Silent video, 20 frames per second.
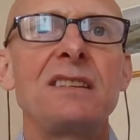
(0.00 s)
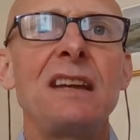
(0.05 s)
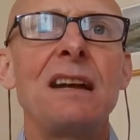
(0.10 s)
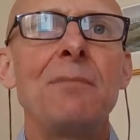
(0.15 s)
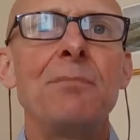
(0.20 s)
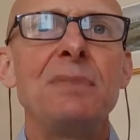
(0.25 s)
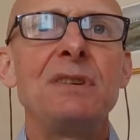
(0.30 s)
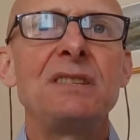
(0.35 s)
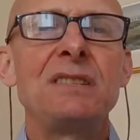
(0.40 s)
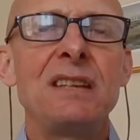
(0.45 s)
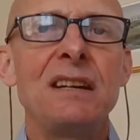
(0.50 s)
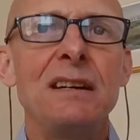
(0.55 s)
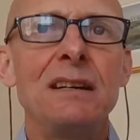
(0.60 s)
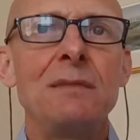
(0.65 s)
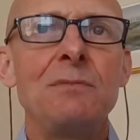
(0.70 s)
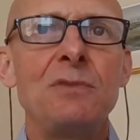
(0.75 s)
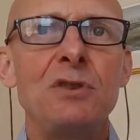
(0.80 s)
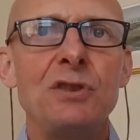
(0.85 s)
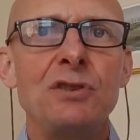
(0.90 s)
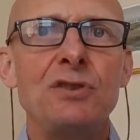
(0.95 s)
can be
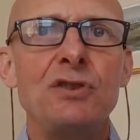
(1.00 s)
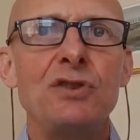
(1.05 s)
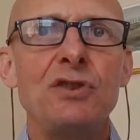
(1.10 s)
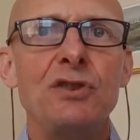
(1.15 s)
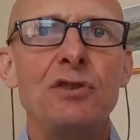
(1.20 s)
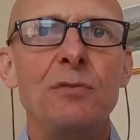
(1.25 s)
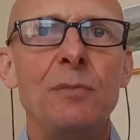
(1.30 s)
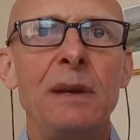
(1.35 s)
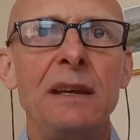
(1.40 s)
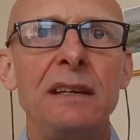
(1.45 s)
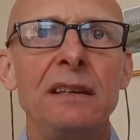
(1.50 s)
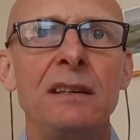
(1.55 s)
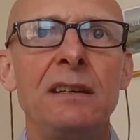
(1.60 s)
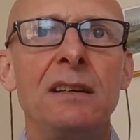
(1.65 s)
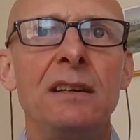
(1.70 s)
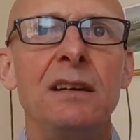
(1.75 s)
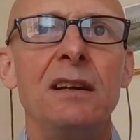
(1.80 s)
time consuming,